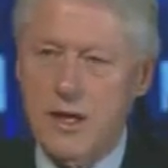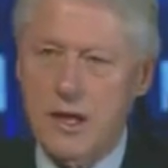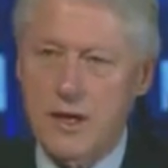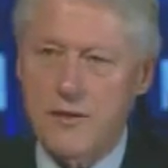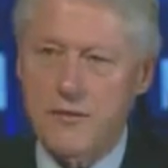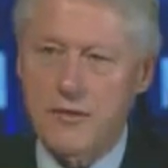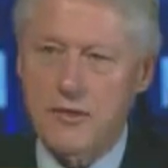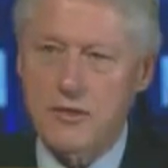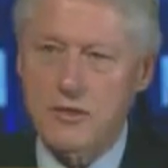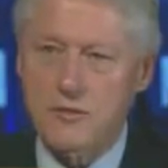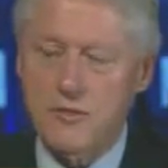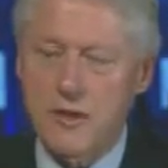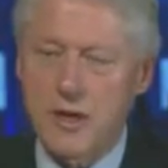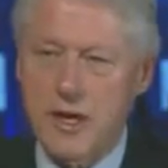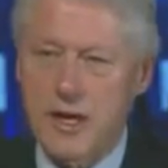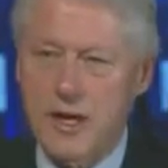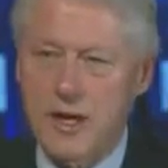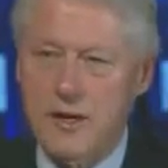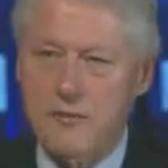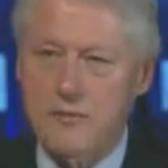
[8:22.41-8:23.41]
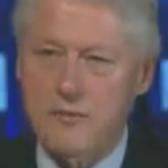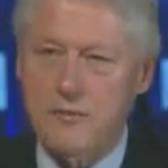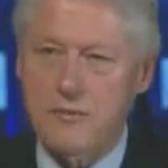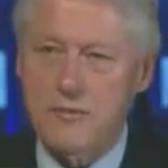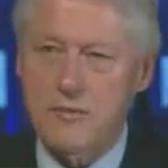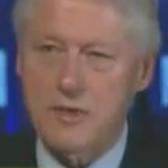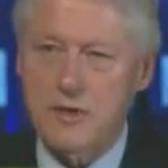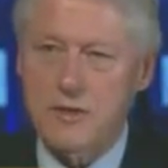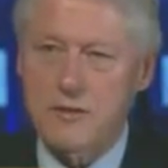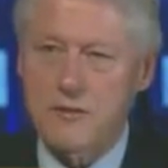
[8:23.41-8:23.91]
any efforts
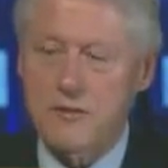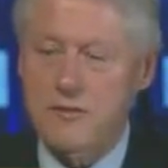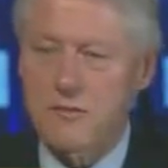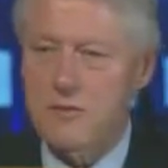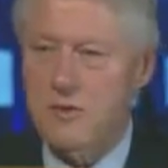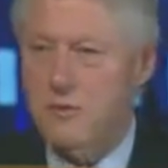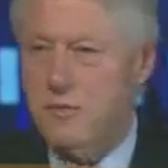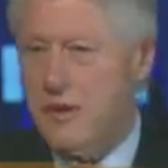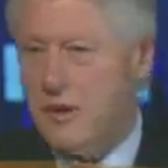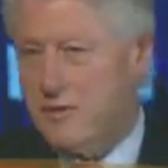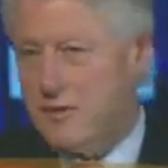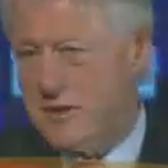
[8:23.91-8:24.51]
by uh,